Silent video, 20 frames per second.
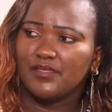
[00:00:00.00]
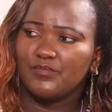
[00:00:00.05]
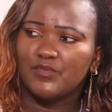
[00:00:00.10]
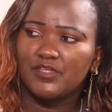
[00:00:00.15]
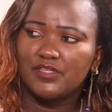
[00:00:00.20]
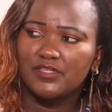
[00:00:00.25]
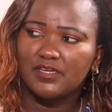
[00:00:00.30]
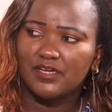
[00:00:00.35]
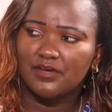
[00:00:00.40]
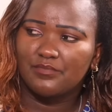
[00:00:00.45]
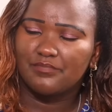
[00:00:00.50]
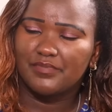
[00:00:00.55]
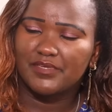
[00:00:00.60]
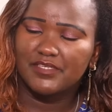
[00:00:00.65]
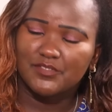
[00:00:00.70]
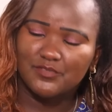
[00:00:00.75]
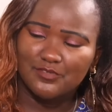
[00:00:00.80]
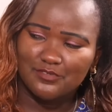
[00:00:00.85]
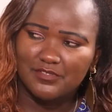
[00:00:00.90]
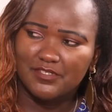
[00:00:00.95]
Na mimi
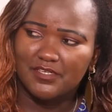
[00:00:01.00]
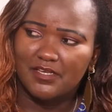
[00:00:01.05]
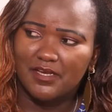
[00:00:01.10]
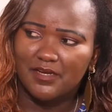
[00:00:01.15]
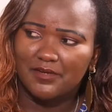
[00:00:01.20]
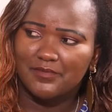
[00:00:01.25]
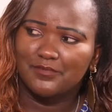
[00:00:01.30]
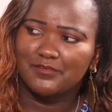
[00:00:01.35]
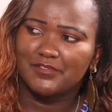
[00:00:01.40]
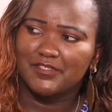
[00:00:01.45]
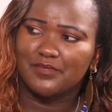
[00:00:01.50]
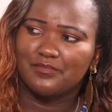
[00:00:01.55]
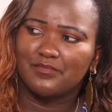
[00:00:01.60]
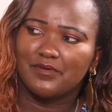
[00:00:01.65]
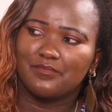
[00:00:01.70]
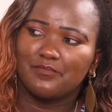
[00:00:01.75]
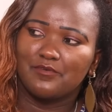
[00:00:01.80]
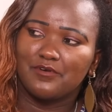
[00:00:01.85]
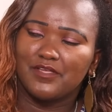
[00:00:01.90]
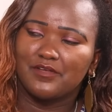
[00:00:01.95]
nikampe story yangu
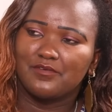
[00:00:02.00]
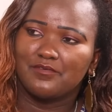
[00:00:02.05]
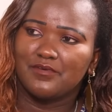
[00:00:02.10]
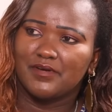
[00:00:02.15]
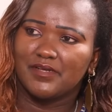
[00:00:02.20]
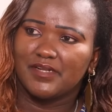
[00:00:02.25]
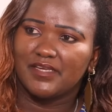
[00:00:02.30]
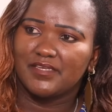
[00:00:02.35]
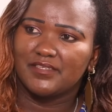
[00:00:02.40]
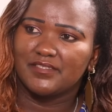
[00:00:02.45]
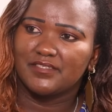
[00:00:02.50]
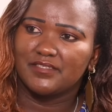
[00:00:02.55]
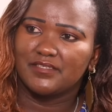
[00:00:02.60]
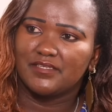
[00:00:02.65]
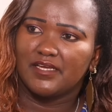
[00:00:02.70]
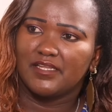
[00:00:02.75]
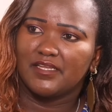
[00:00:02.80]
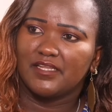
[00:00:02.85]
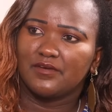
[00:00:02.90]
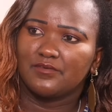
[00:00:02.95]
sababu haikuwa
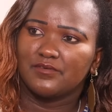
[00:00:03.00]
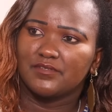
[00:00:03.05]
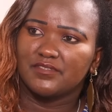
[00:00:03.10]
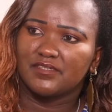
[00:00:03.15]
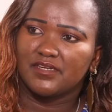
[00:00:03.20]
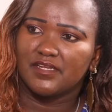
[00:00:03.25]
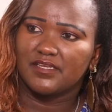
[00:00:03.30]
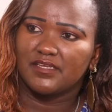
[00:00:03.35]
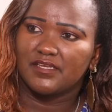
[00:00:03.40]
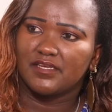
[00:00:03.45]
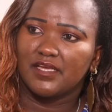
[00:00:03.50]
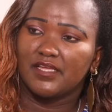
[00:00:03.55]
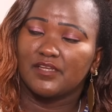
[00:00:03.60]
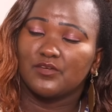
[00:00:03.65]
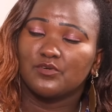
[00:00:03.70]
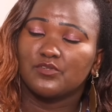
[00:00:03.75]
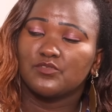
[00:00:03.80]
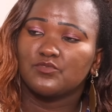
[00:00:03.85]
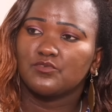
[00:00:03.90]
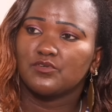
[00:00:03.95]
rahisi. And I was like, I
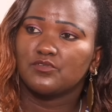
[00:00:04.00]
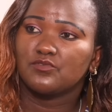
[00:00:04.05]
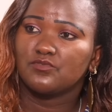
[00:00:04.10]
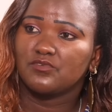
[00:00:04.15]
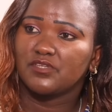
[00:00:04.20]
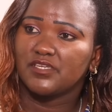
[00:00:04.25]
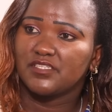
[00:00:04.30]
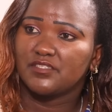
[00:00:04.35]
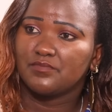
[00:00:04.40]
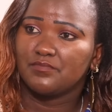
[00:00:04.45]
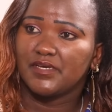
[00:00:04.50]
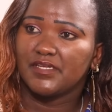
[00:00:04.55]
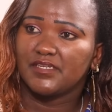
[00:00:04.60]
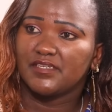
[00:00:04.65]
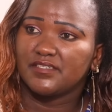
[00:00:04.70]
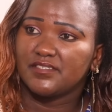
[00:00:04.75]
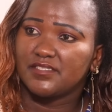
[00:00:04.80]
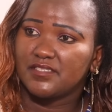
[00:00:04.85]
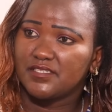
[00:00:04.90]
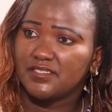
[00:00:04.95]
don't want to get
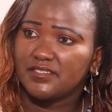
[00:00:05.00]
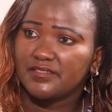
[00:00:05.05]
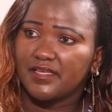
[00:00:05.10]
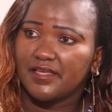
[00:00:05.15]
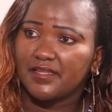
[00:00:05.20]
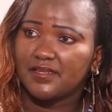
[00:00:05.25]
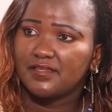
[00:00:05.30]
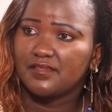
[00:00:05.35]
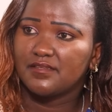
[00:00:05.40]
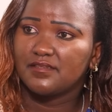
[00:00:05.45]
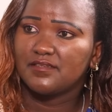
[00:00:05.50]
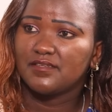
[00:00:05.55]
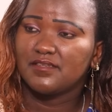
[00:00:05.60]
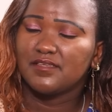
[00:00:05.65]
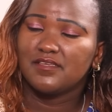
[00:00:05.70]
married this early.